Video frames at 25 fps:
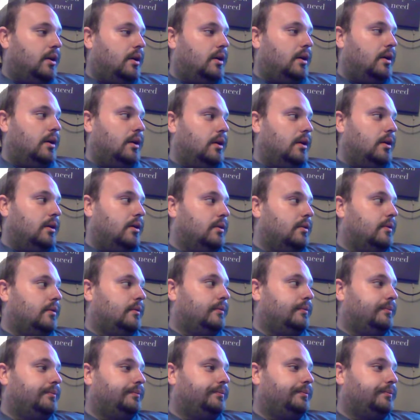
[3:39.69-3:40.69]
Uh,
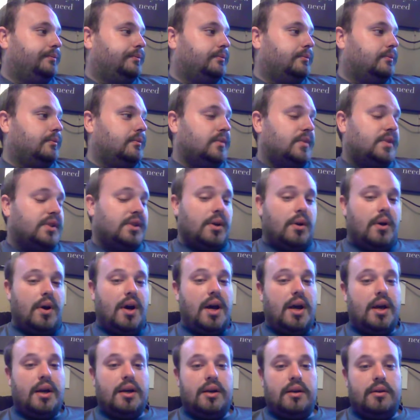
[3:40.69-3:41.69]
so
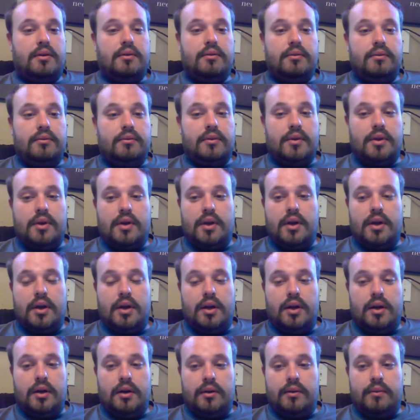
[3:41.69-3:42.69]
I had
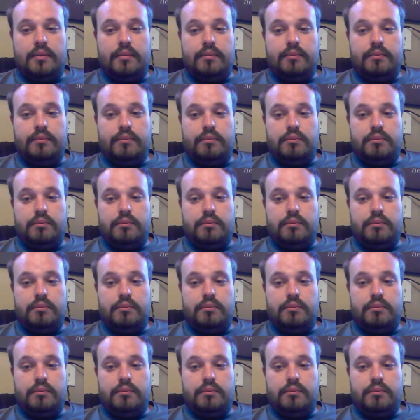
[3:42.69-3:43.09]
to